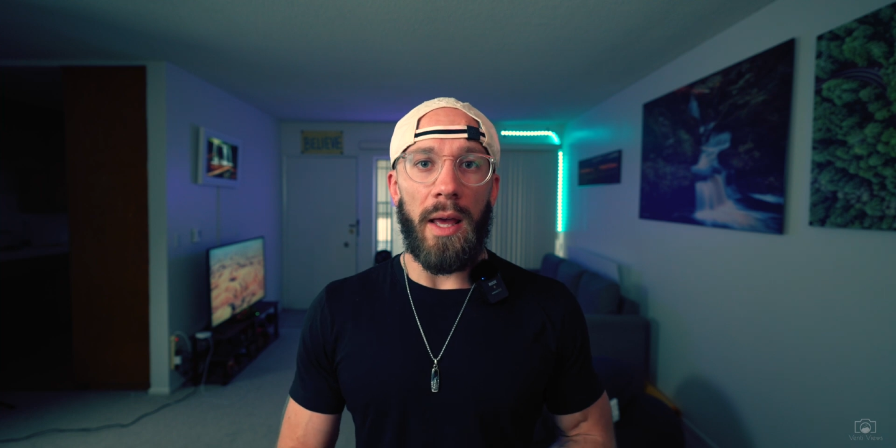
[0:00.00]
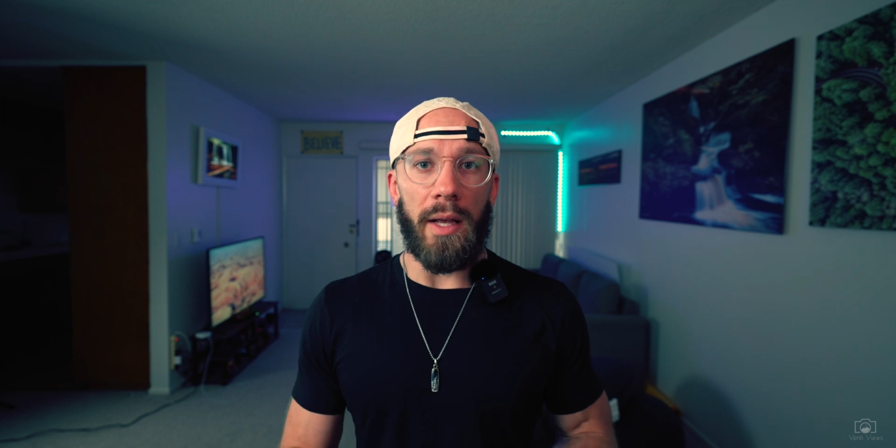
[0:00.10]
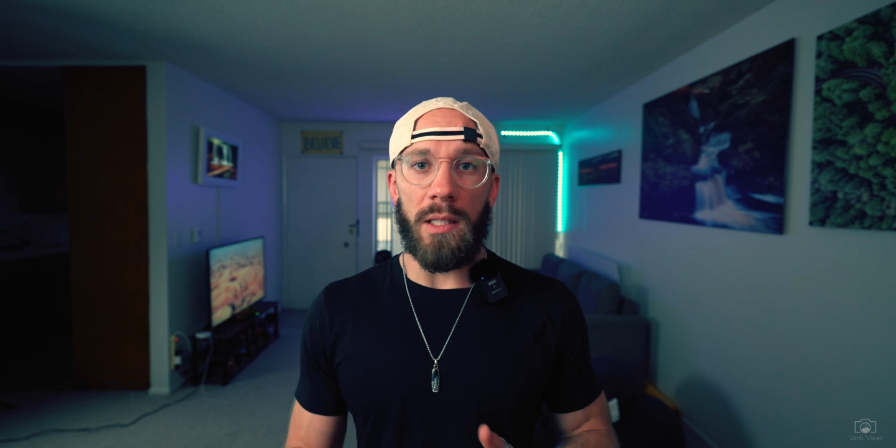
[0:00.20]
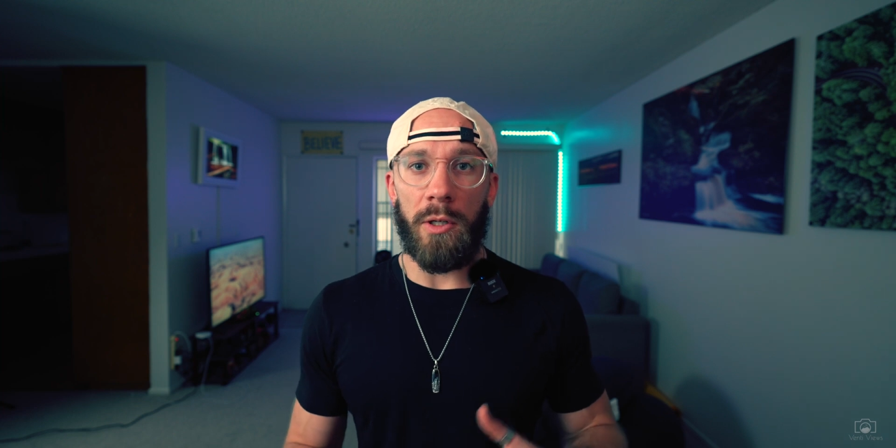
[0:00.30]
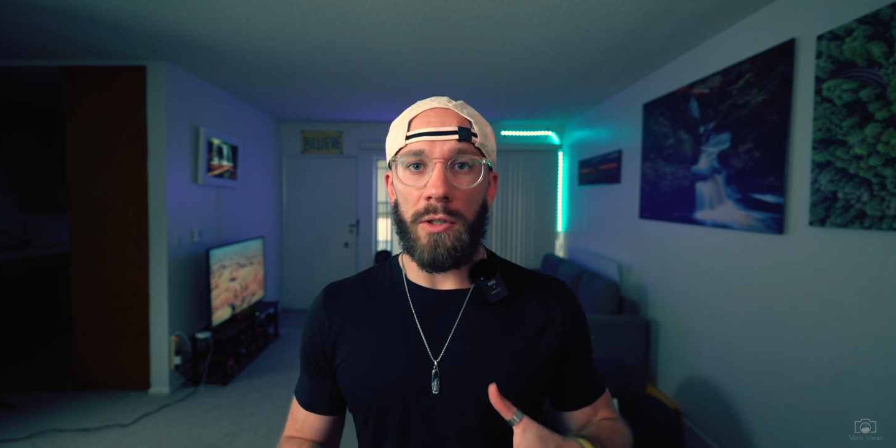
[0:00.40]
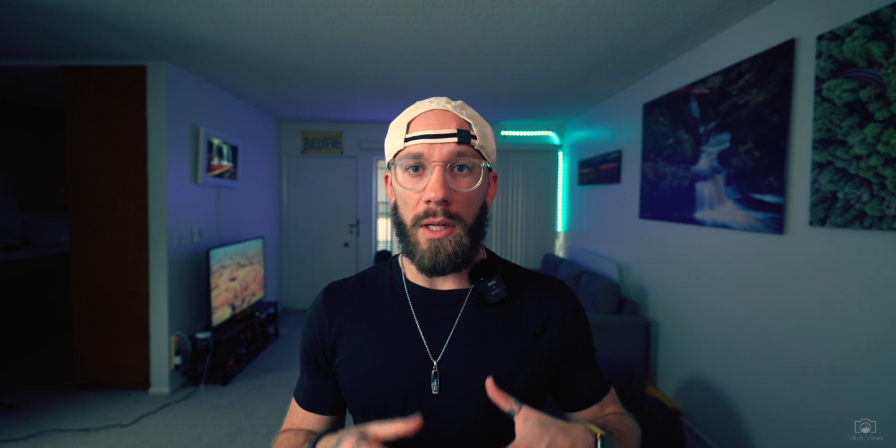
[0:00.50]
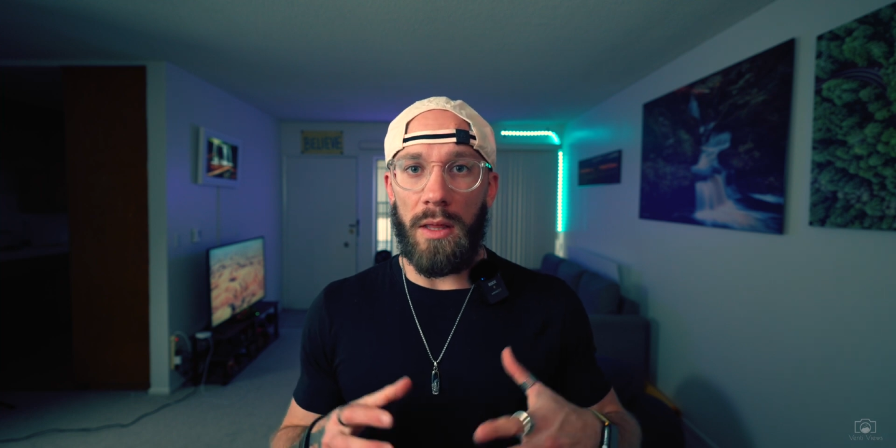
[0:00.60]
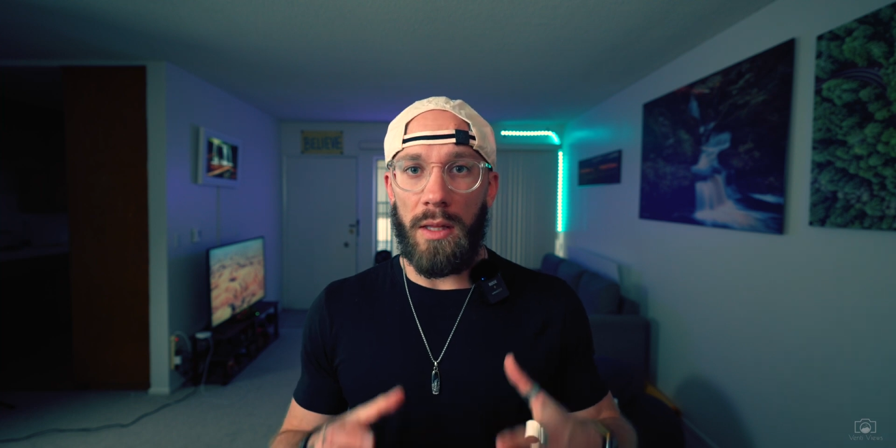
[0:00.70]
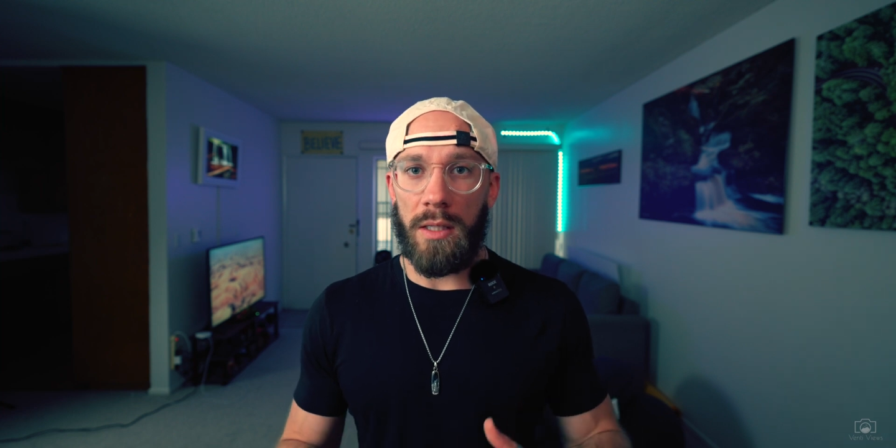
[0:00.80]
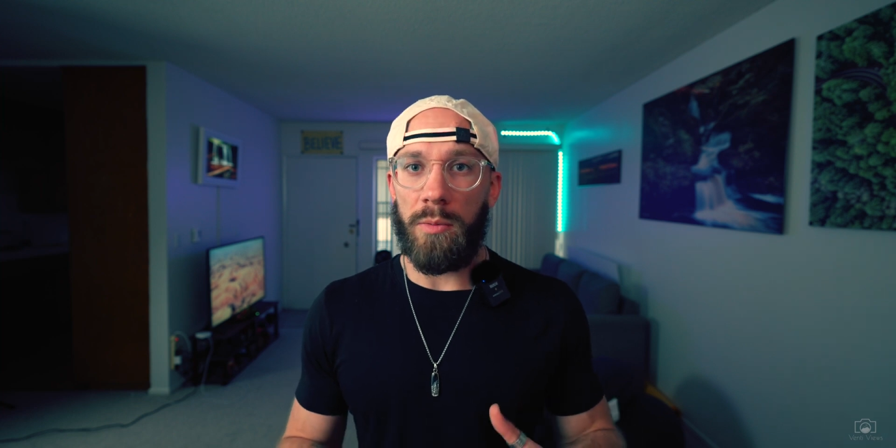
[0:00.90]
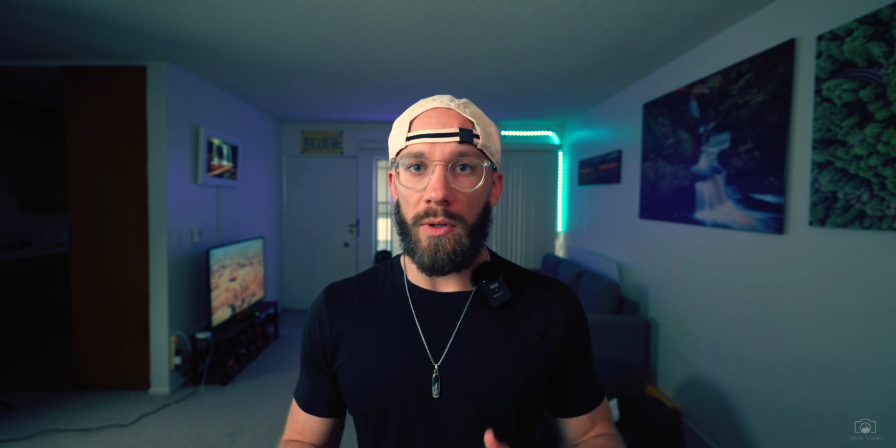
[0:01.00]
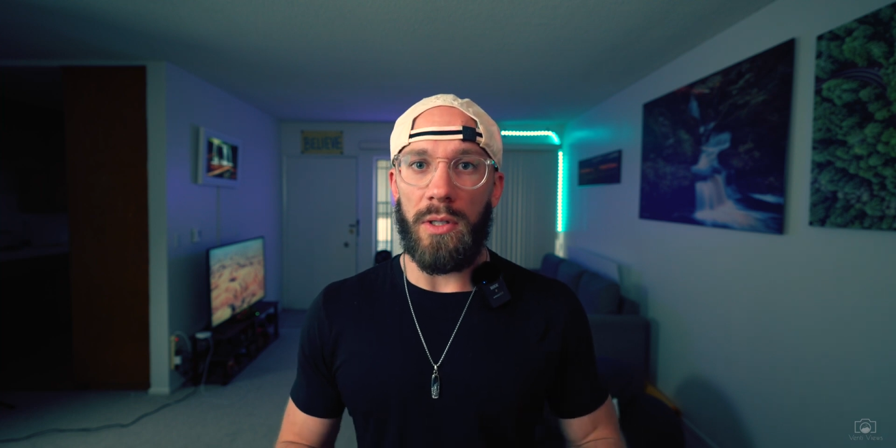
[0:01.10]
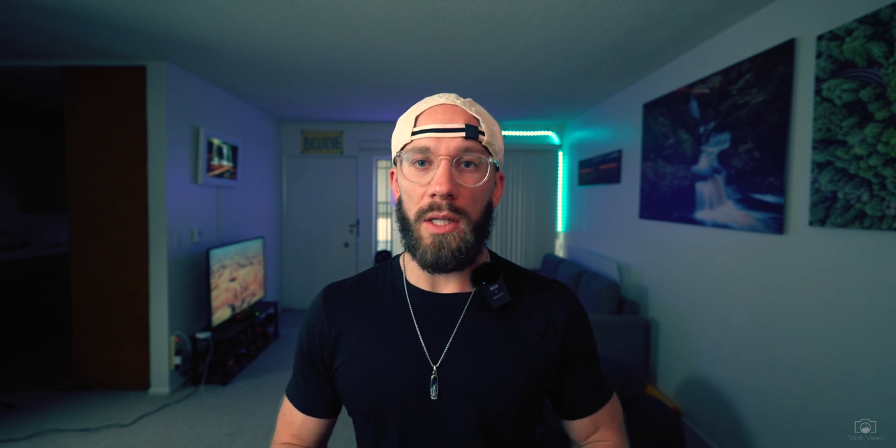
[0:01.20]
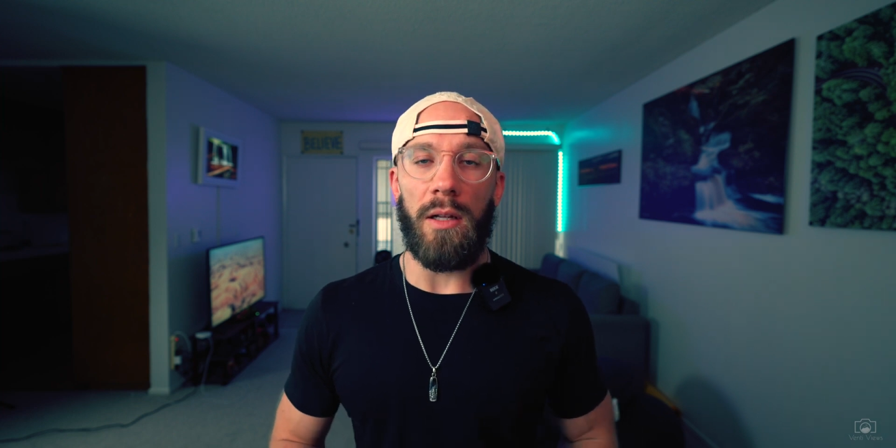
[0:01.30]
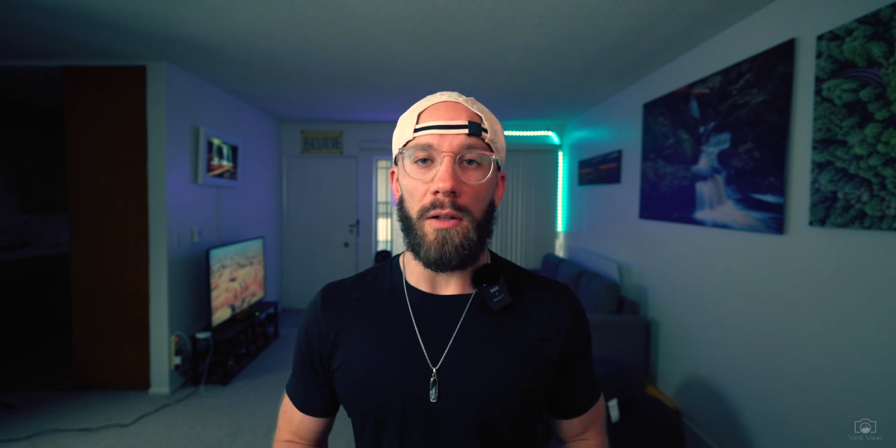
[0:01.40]
especially in this
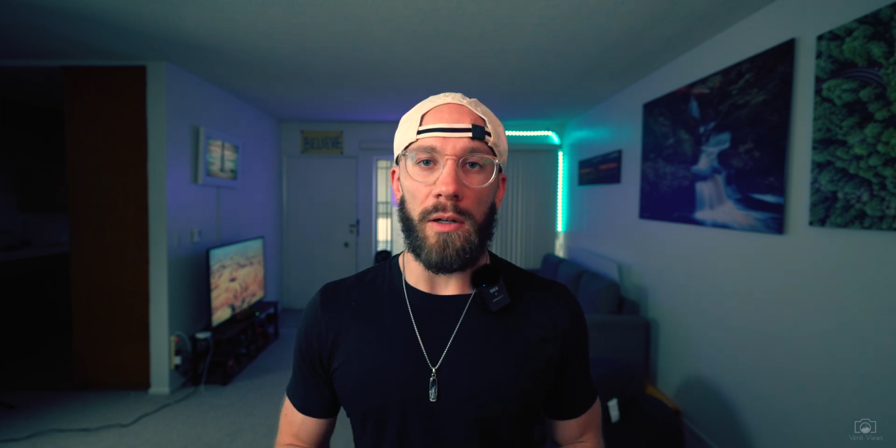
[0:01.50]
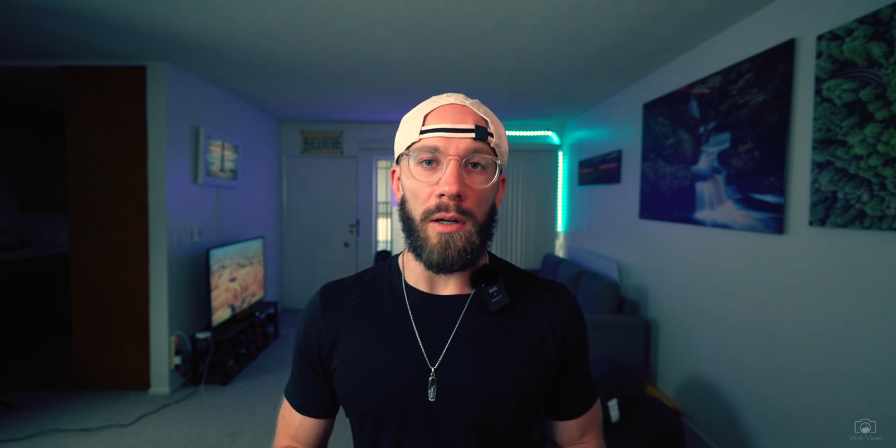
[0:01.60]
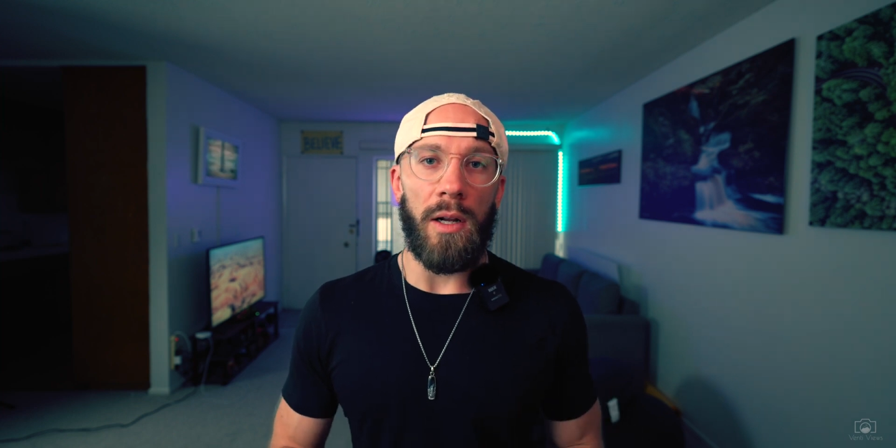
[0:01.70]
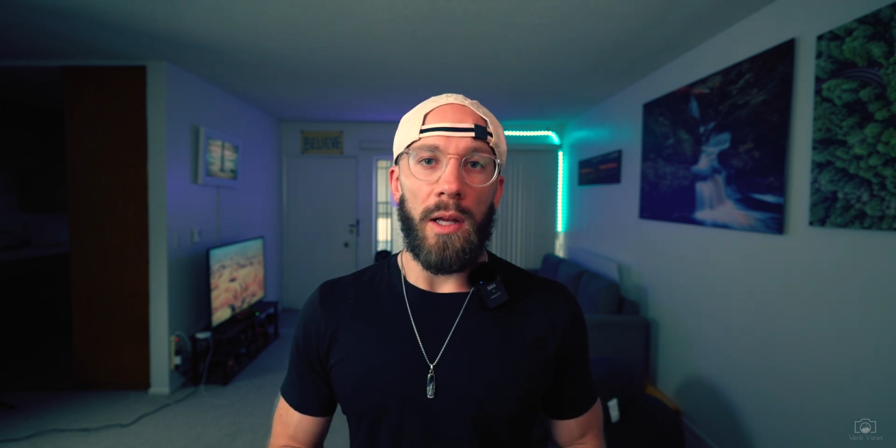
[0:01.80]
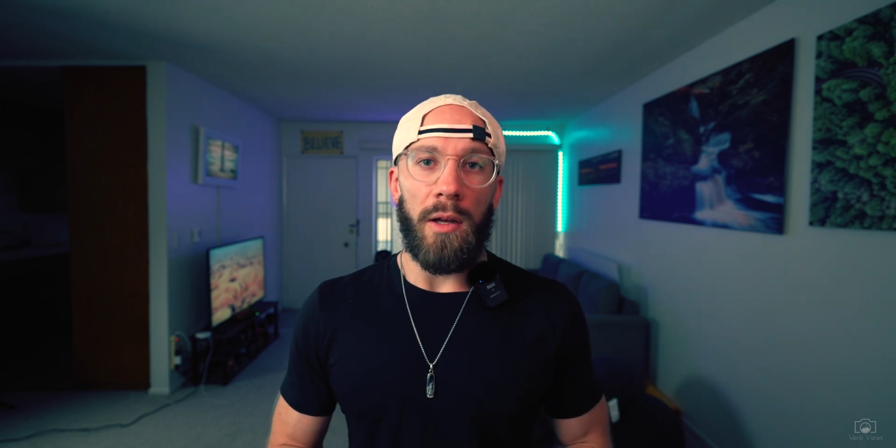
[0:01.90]
particular